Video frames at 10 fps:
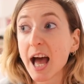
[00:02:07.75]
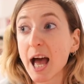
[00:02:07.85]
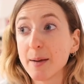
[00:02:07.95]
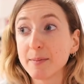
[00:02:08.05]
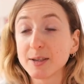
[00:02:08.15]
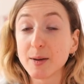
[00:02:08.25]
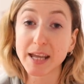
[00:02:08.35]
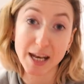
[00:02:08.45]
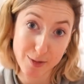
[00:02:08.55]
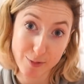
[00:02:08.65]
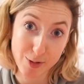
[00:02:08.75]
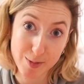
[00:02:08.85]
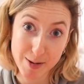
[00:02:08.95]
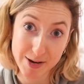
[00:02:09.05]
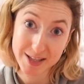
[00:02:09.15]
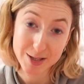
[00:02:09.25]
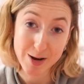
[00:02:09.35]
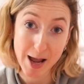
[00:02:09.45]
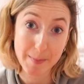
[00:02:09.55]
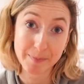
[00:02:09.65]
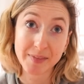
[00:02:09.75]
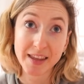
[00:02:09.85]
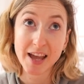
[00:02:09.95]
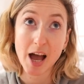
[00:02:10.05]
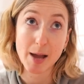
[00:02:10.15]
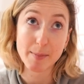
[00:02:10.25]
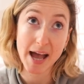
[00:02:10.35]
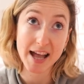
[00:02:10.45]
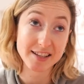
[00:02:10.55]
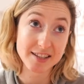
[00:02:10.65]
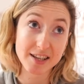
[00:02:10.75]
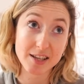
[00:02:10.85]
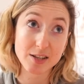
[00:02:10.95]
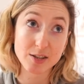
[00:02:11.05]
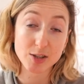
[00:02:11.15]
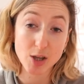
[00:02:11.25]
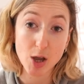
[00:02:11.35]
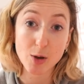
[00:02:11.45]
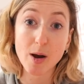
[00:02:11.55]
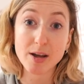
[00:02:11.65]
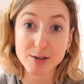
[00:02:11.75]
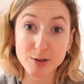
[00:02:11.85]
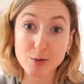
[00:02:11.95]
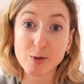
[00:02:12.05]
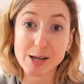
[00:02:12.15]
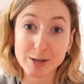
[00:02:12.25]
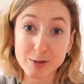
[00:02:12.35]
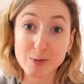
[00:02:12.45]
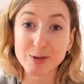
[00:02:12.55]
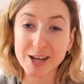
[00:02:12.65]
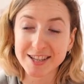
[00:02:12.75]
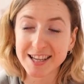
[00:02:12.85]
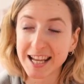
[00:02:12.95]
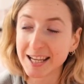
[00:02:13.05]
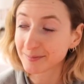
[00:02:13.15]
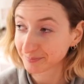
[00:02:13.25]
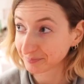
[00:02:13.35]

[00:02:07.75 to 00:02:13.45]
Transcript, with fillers: Um, Sew again, if you follow me on Instagram, I'm at so underscore underscore Jessalli.